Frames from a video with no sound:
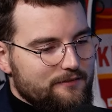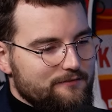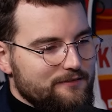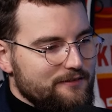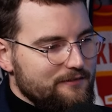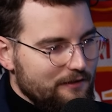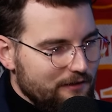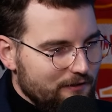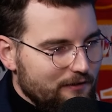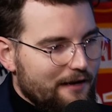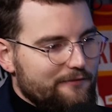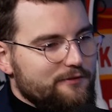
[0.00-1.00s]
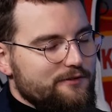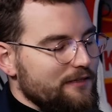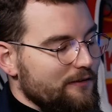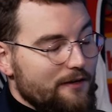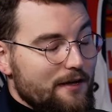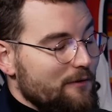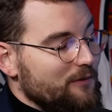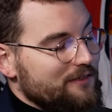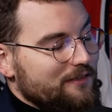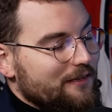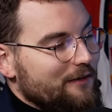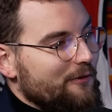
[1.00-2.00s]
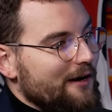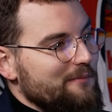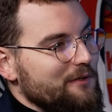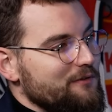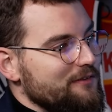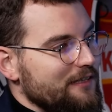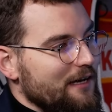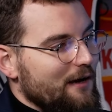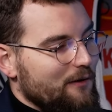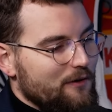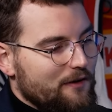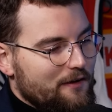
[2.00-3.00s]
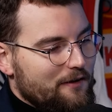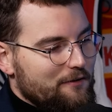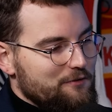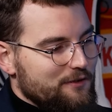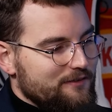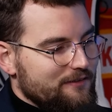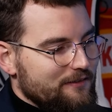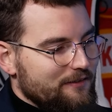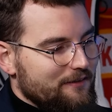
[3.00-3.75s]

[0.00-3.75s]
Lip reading: steal after steal, it was incredible to see how just